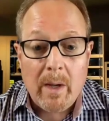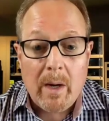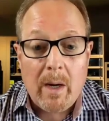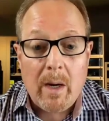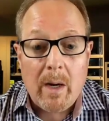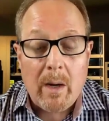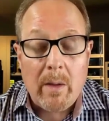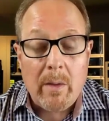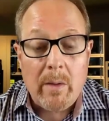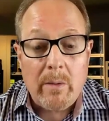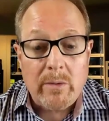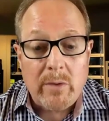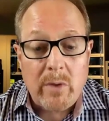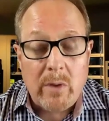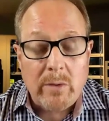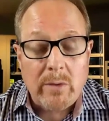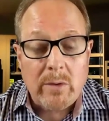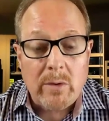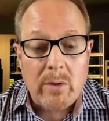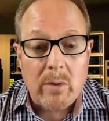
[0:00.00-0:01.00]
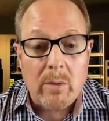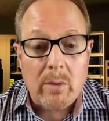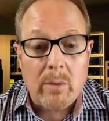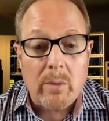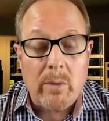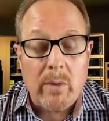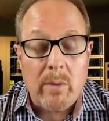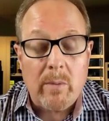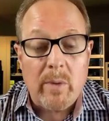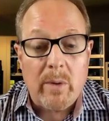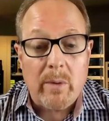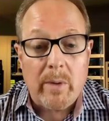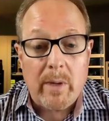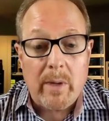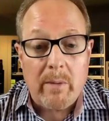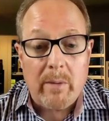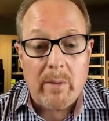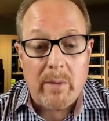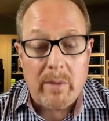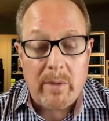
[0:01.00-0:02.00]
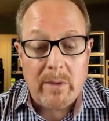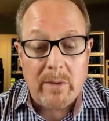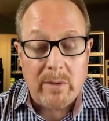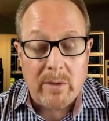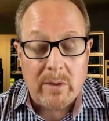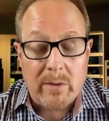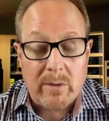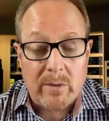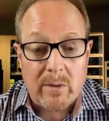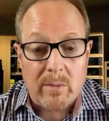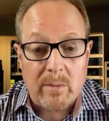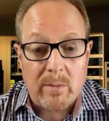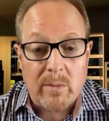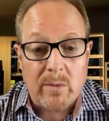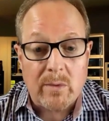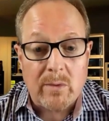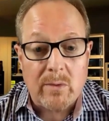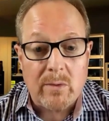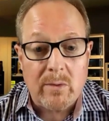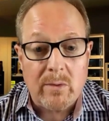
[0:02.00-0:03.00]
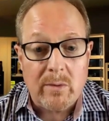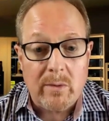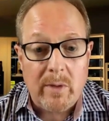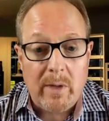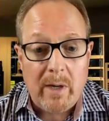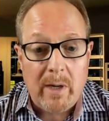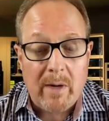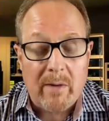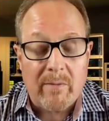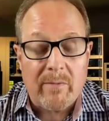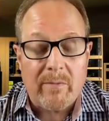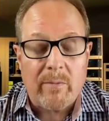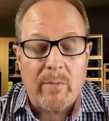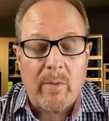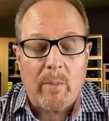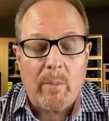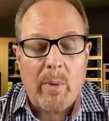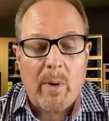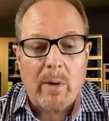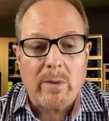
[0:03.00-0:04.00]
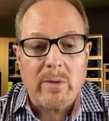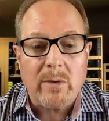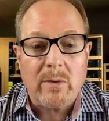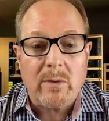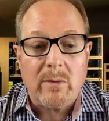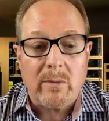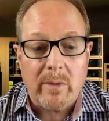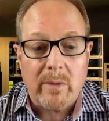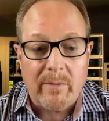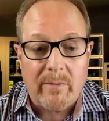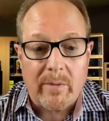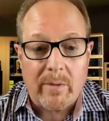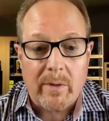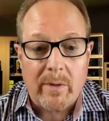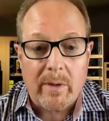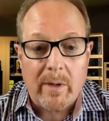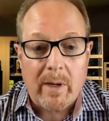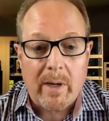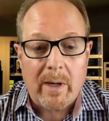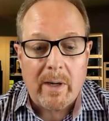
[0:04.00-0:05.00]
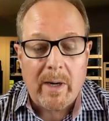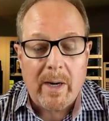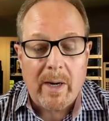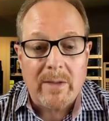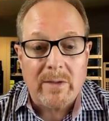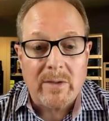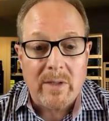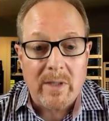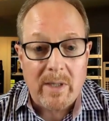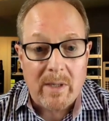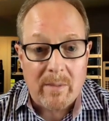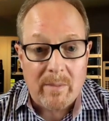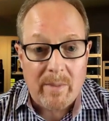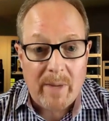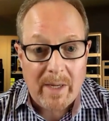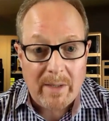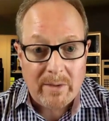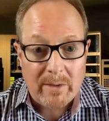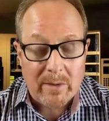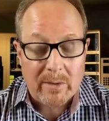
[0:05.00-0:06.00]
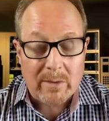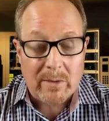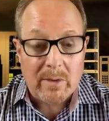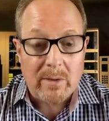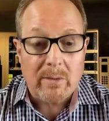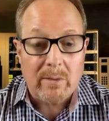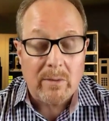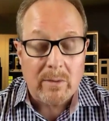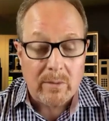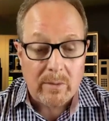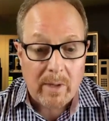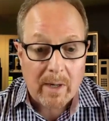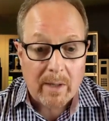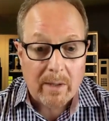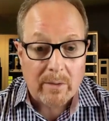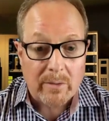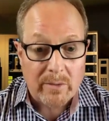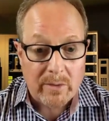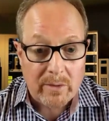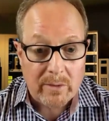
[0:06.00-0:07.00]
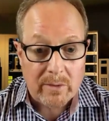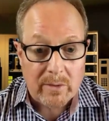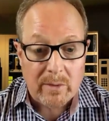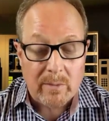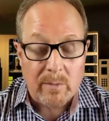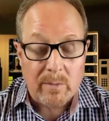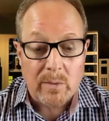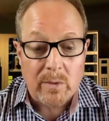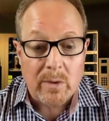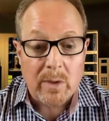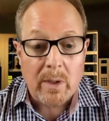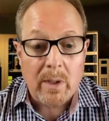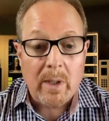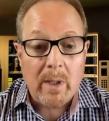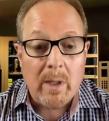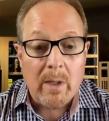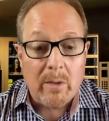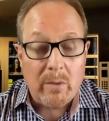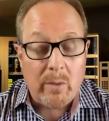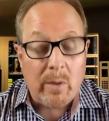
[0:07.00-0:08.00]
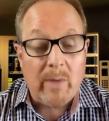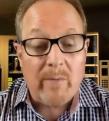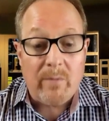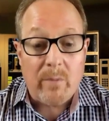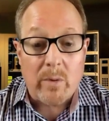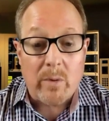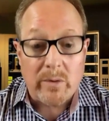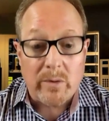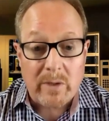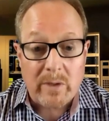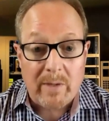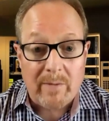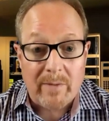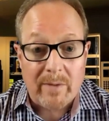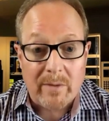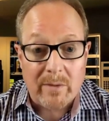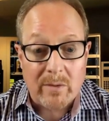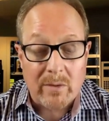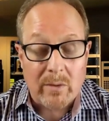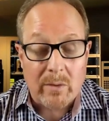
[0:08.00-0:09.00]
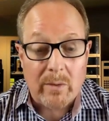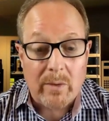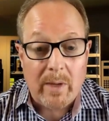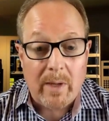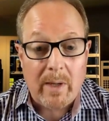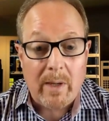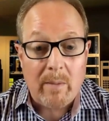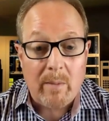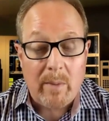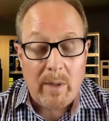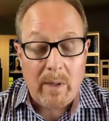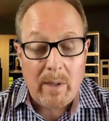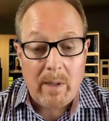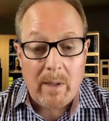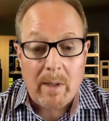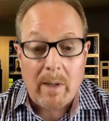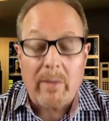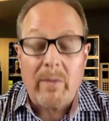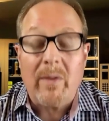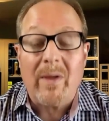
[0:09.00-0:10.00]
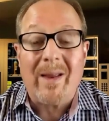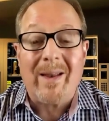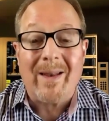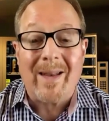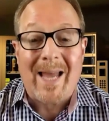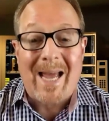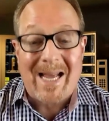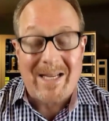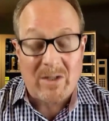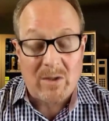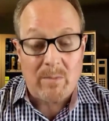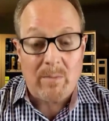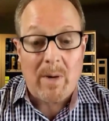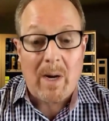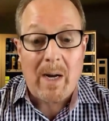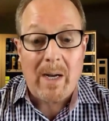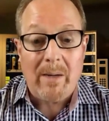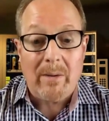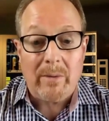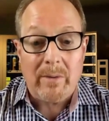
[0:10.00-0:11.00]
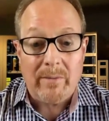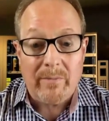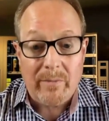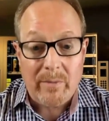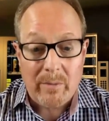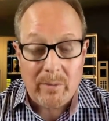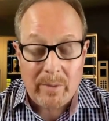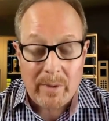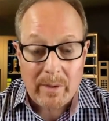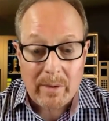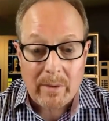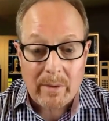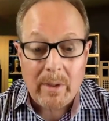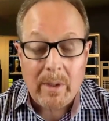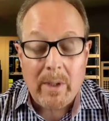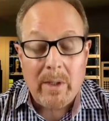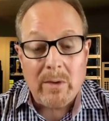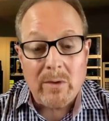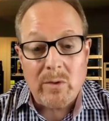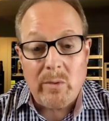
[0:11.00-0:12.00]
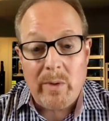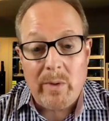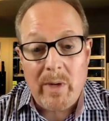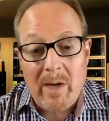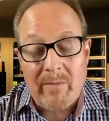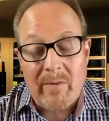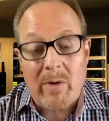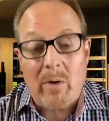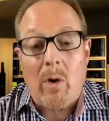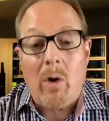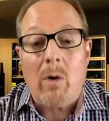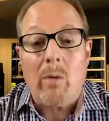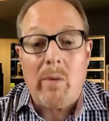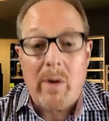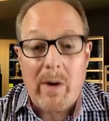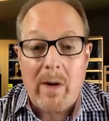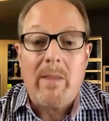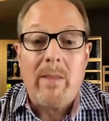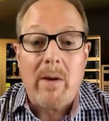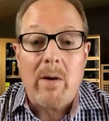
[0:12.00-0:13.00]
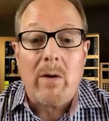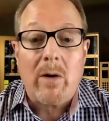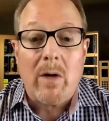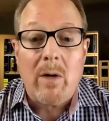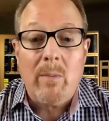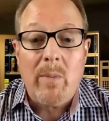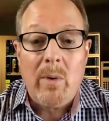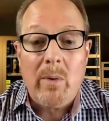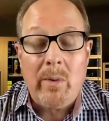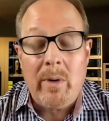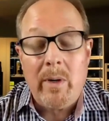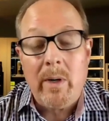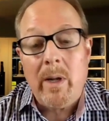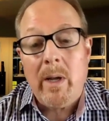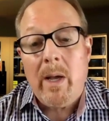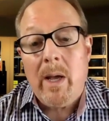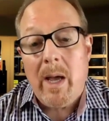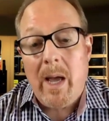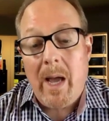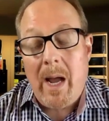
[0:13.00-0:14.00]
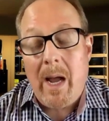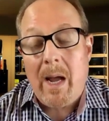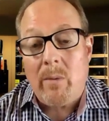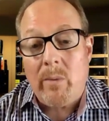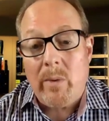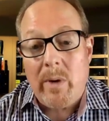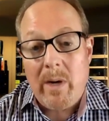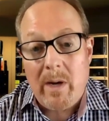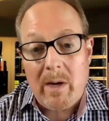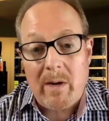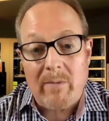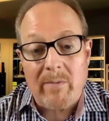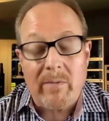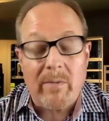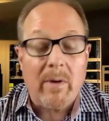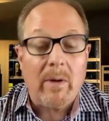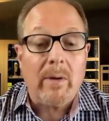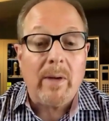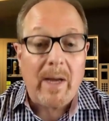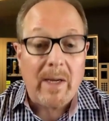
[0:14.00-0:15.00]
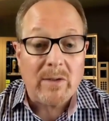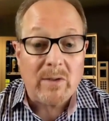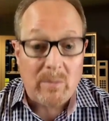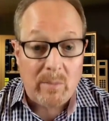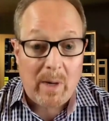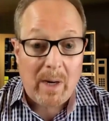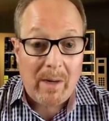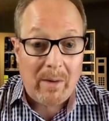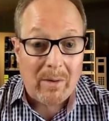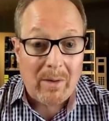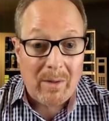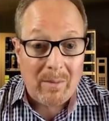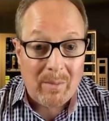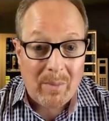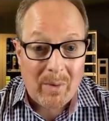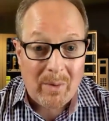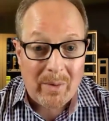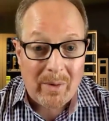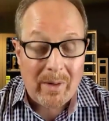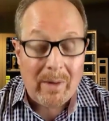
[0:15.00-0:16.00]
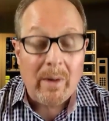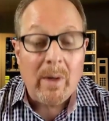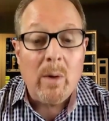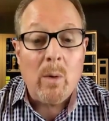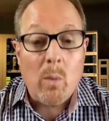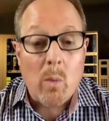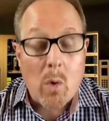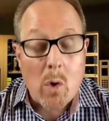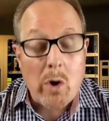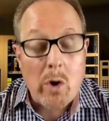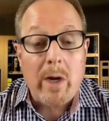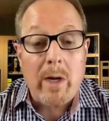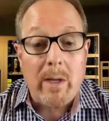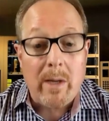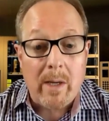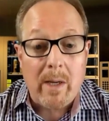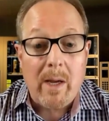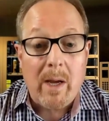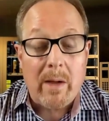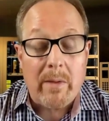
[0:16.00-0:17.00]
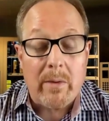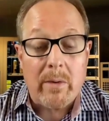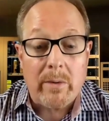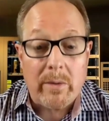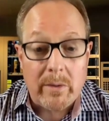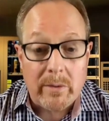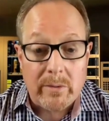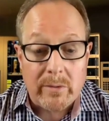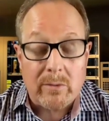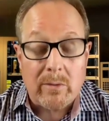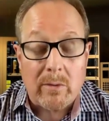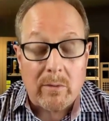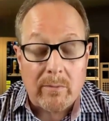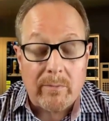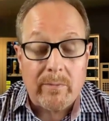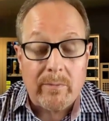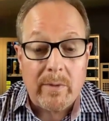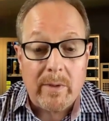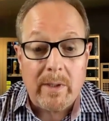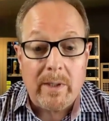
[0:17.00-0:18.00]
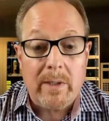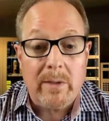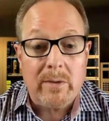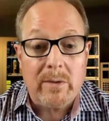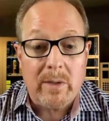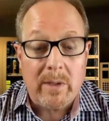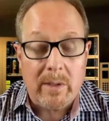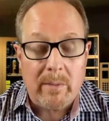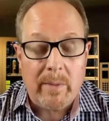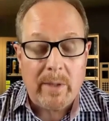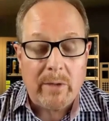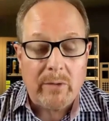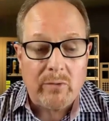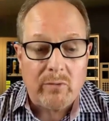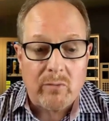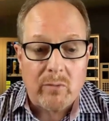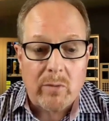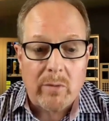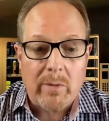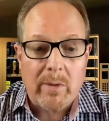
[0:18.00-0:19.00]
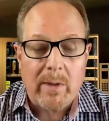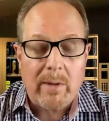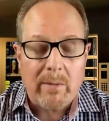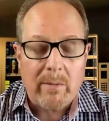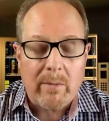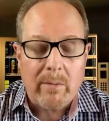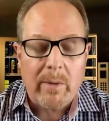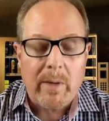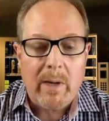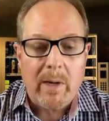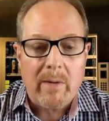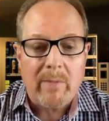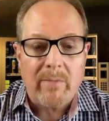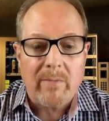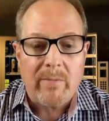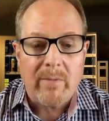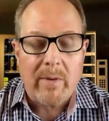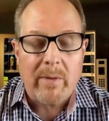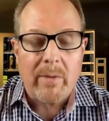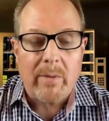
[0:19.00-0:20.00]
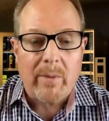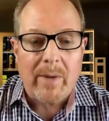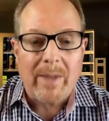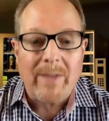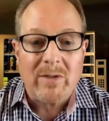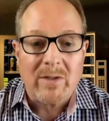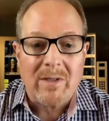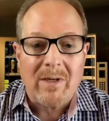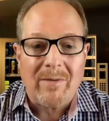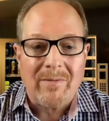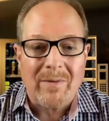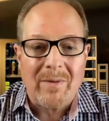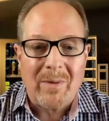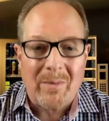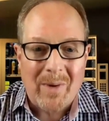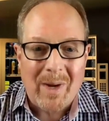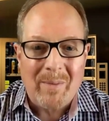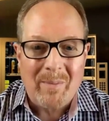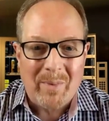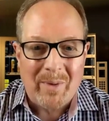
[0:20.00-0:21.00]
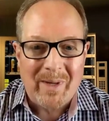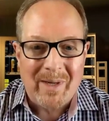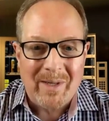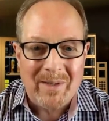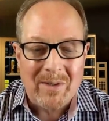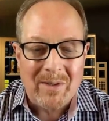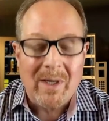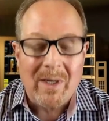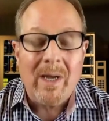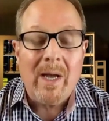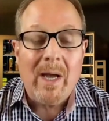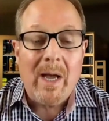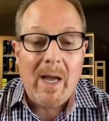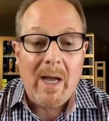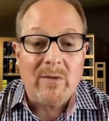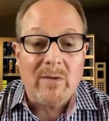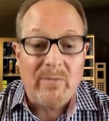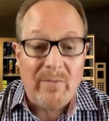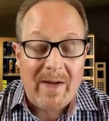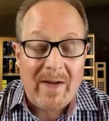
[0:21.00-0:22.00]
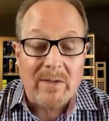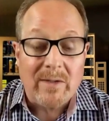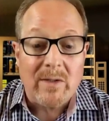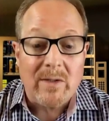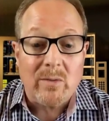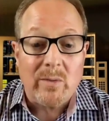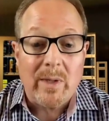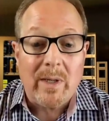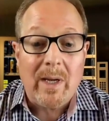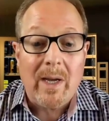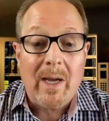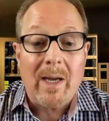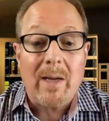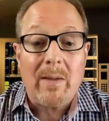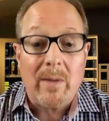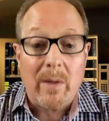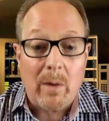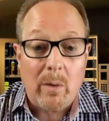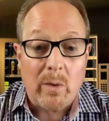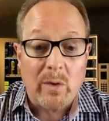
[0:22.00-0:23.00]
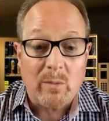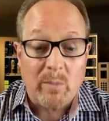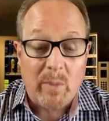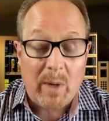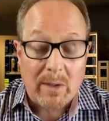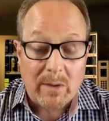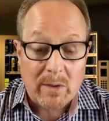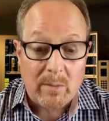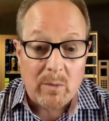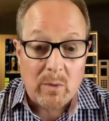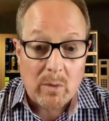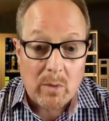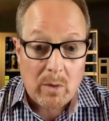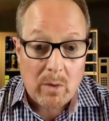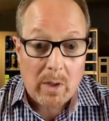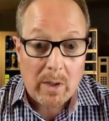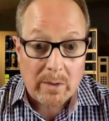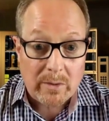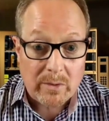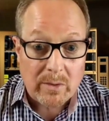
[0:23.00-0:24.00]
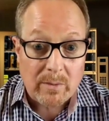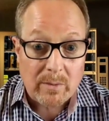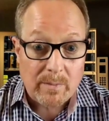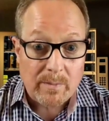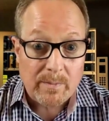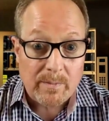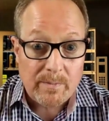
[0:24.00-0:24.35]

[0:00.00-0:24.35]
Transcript: There's also the ability with these systems to have parts delivered on an as-needed basis into locker systems 24/7, so they can be that last mile, if you will. So we have an already there component, and we have a last mile component working together to serve the needs and make sure that we have the right stuff in the right place as fast as we can at the lowest possible cost.